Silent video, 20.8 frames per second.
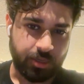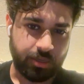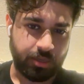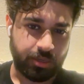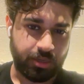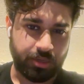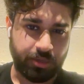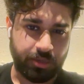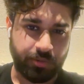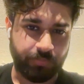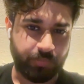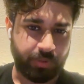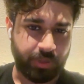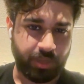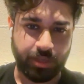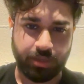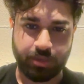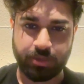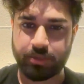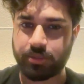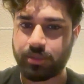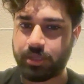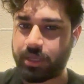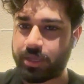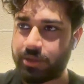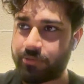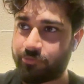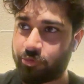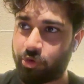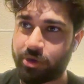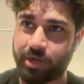Um,
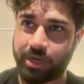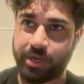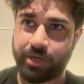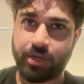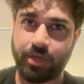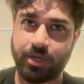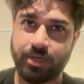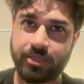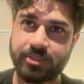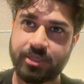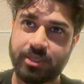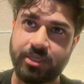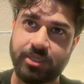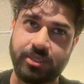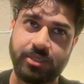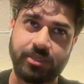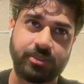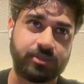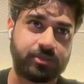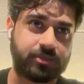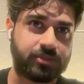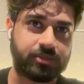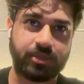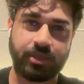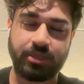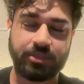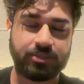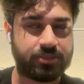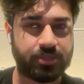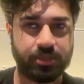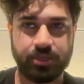what it does
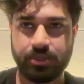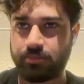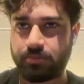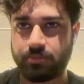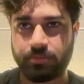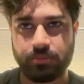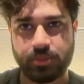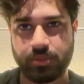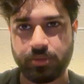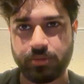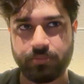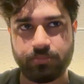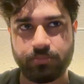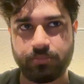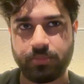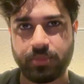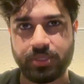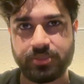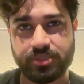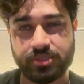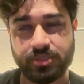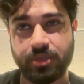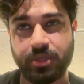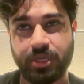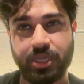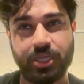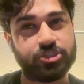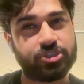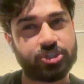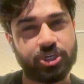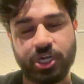is it's
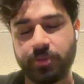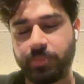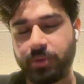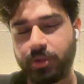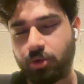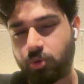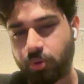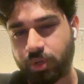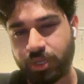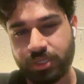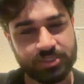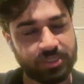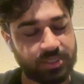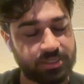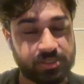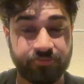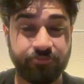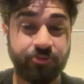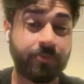a HTTP request.